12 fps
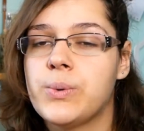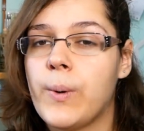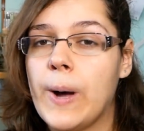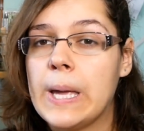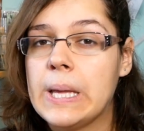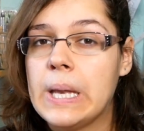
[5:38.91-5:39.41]

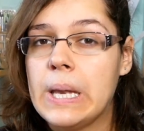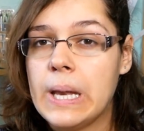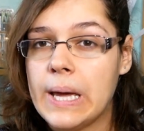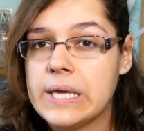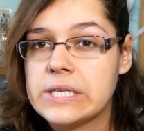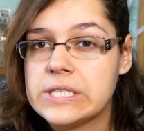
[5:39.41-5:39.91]
quite
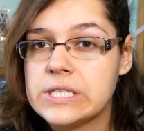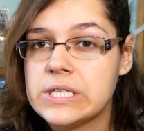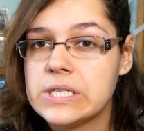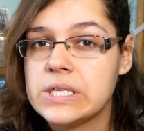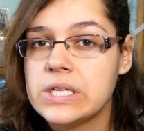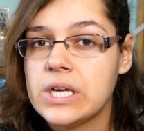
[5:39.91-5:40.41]
liked
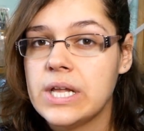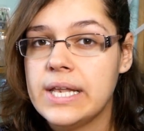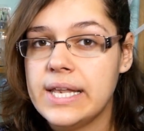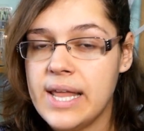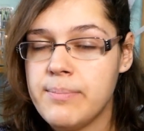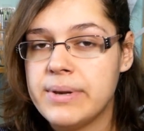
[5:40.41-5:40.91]

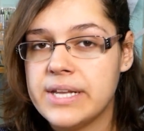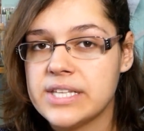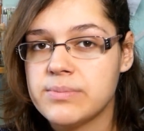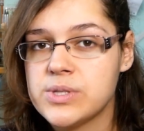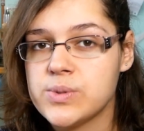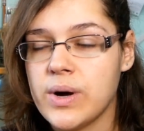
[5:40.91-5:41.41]
labeling
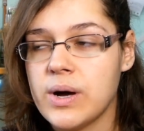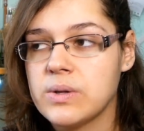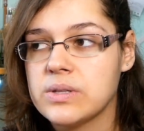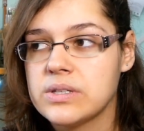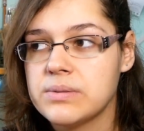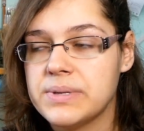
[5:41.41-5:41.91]
them as
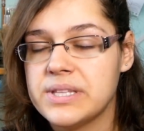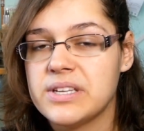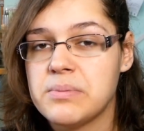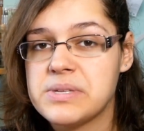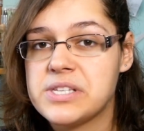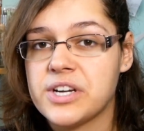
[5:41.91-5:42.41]
well. I mean,
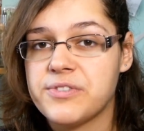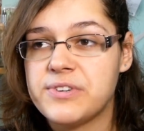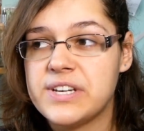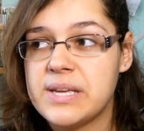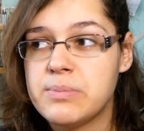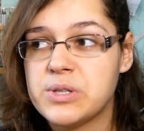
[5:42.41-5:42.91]
I'm a sucker
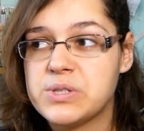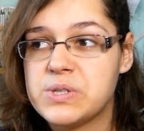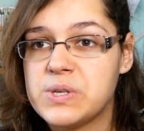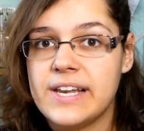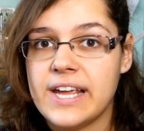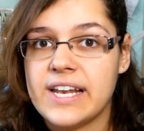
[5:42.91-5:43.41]
for
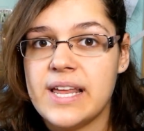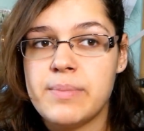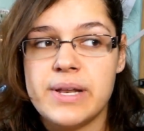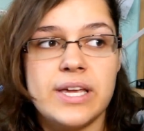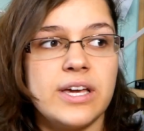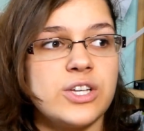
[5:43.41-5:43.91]
labels. I like
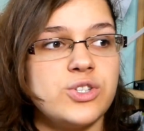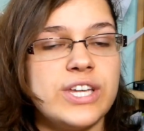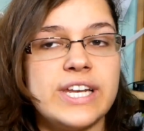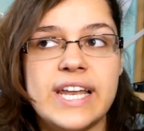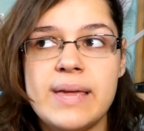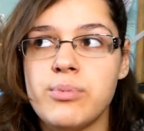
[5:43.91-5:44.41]
labeling. I should
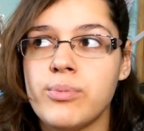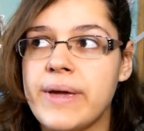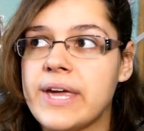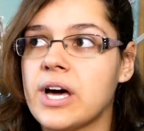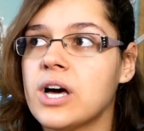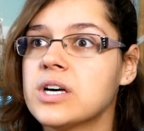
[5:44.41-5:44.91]
get a label
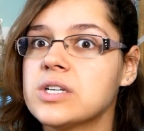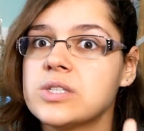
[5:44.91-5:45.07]
maker.